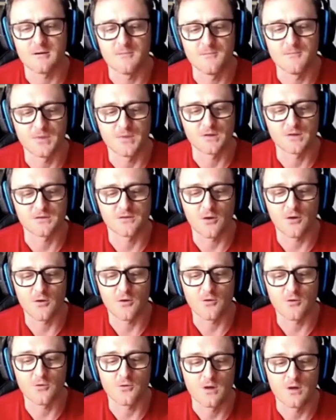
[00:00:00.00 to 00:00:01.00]

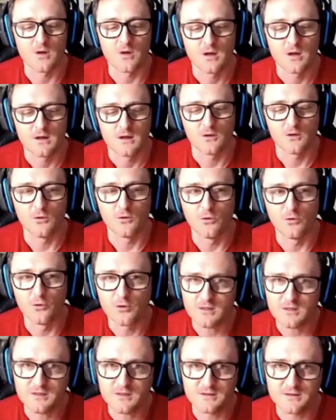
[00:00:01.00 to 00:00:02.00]
So
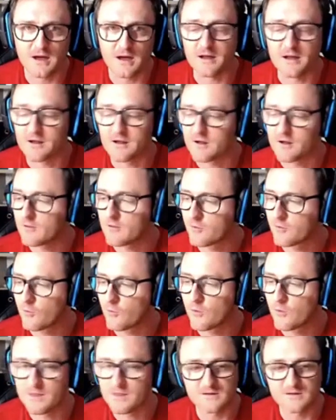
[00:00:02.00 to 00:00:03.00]
look at the data. And
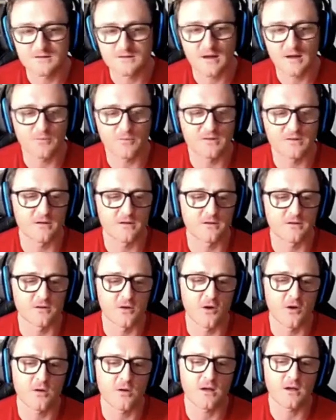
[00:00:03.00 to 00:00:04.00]
when this dump started
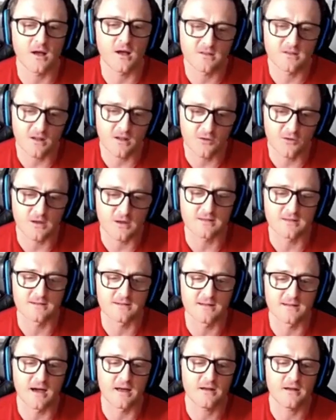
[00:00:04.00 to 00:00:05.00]
occurring, I started looking at the
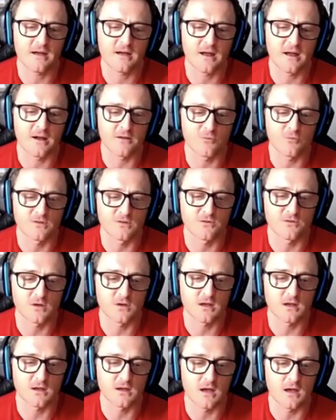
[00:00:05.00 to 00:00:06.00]
data, and I was
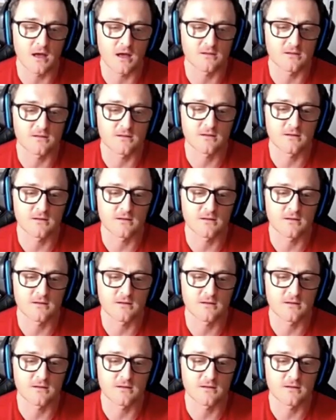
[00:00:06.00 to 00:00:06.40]
looking at,